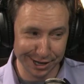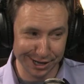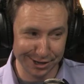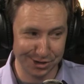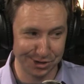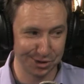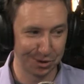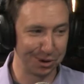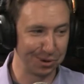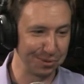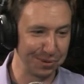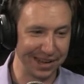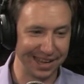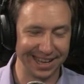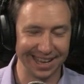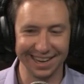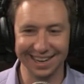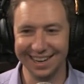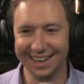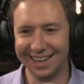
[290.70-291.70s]
short
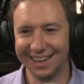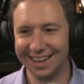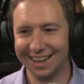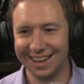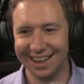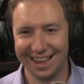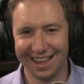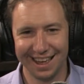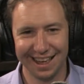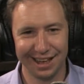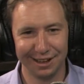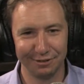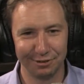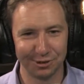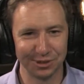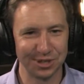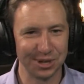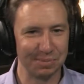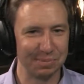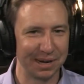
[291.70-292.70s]
weekend
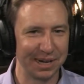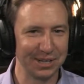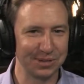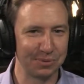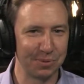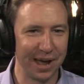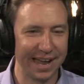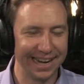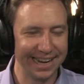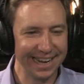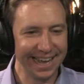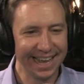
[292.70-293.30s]
for somebody's wedding.